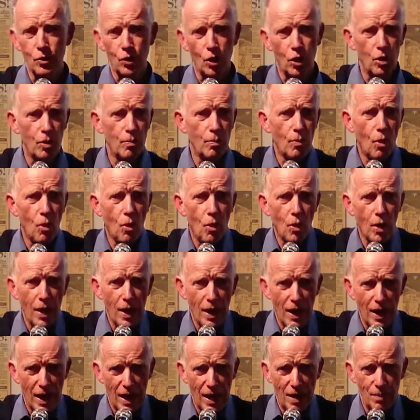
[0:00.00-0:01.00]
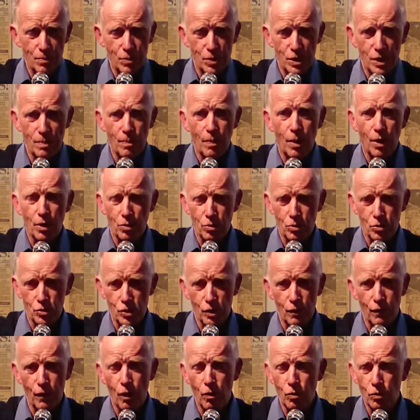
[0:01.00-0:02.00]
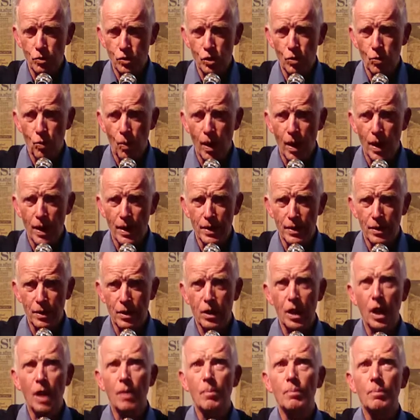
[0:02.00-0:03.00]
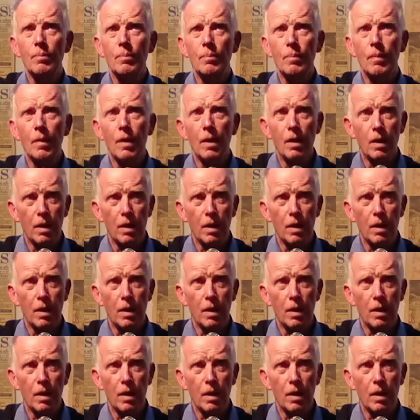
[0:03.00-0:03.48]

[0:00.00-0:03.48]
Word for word: No more empty bottles of altar wine come